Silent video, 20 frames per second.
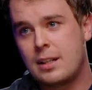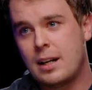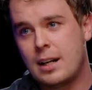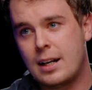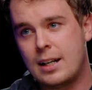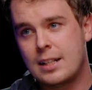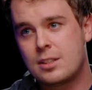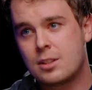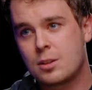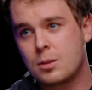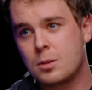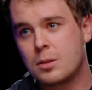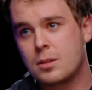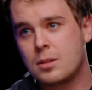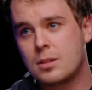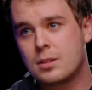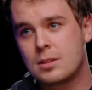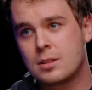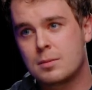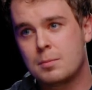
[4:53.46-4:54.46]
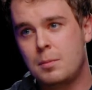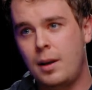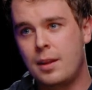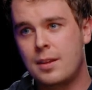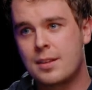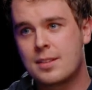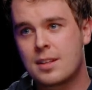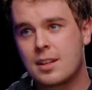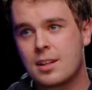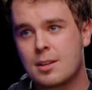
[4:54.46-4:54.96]
high school by
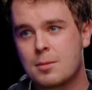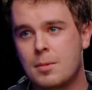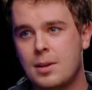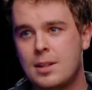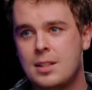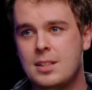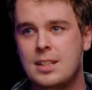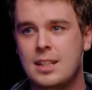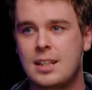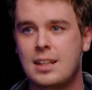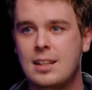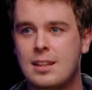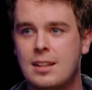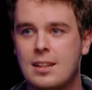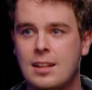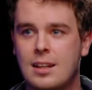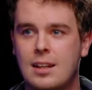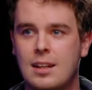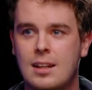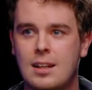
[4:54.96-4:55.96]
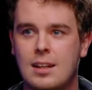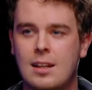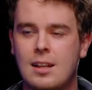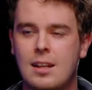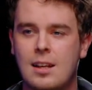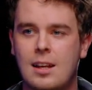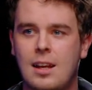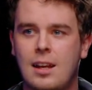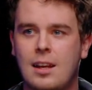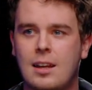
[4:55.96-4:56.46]
the skin of my teeth,
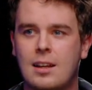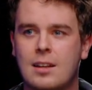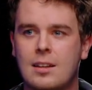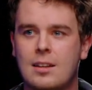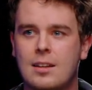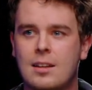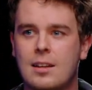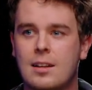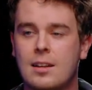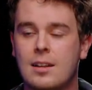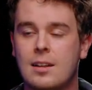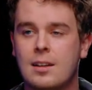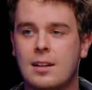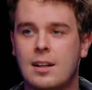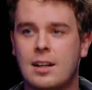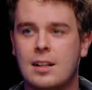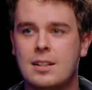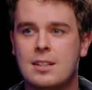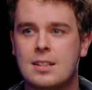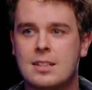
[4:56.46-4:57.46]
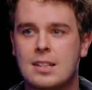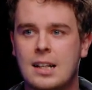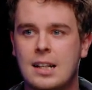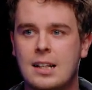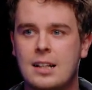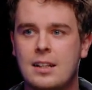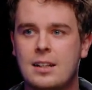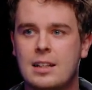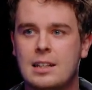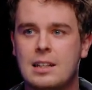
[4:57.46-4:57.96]
And I
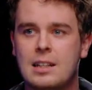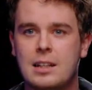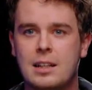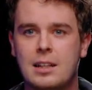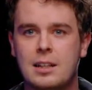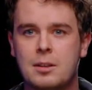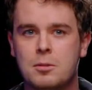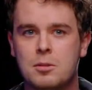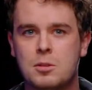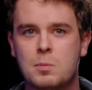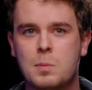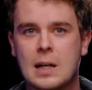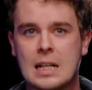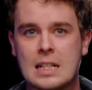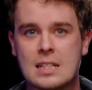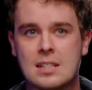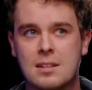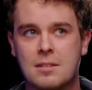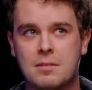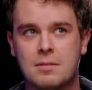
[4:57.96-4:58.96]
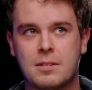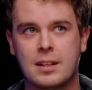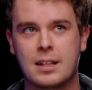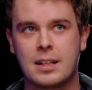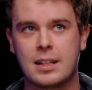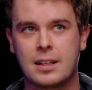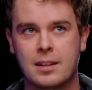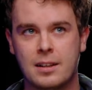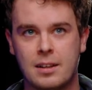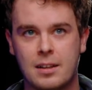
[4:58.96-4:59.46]
decided it was best if
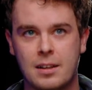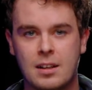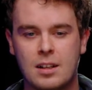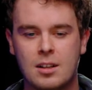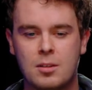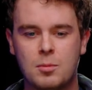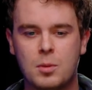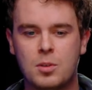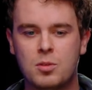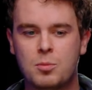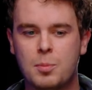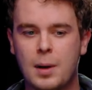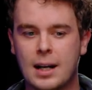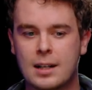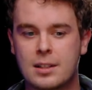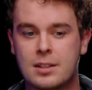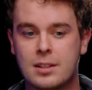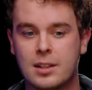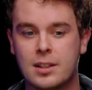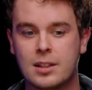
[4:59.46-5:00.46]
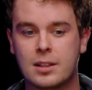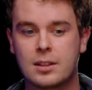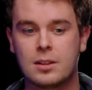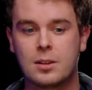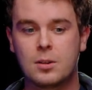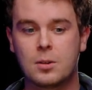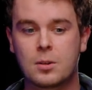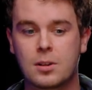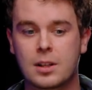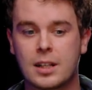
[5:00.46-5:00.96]
I moved back to
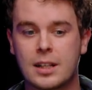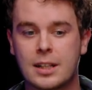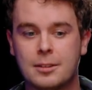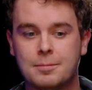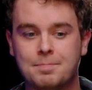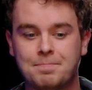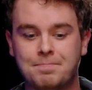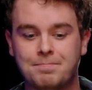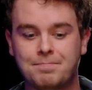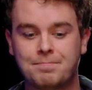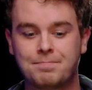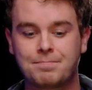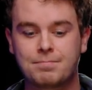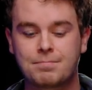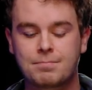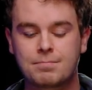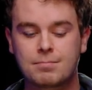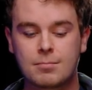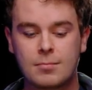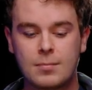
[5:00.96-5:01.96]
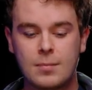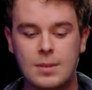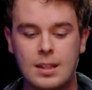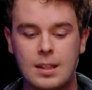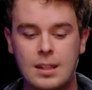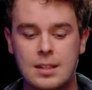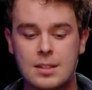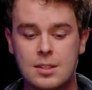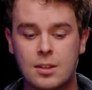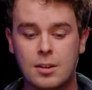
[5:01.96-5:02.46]
Oregon.
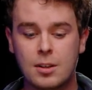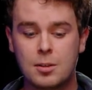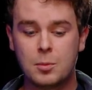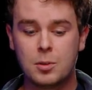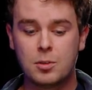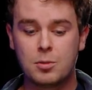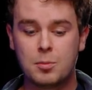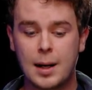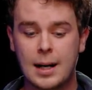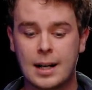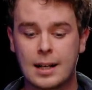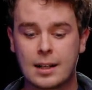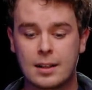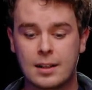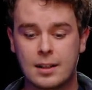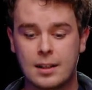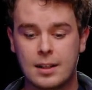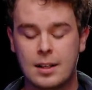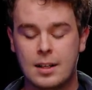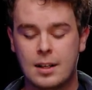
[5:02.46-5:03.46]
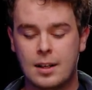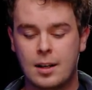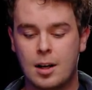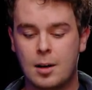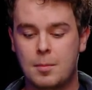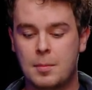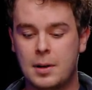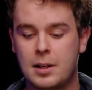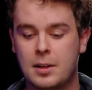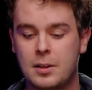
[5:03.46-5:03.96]
And so I moved back
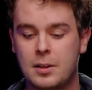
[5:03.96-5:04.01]
on my